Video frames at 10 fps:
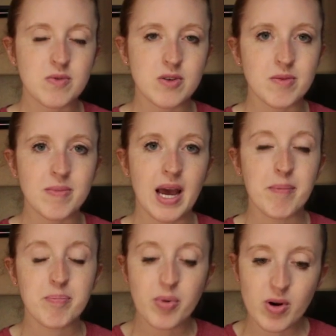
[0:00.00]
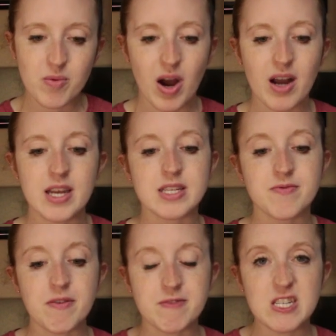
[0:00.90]
room at Boardwalk is
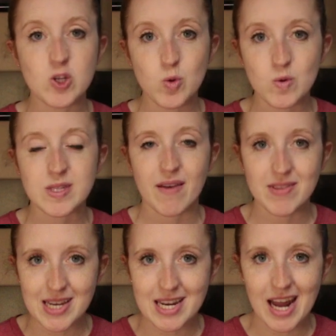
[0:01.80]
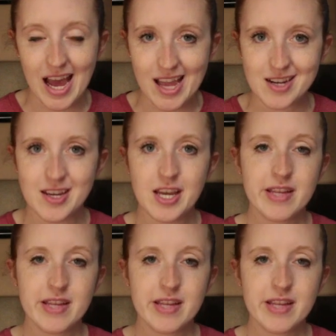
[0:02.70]
5279.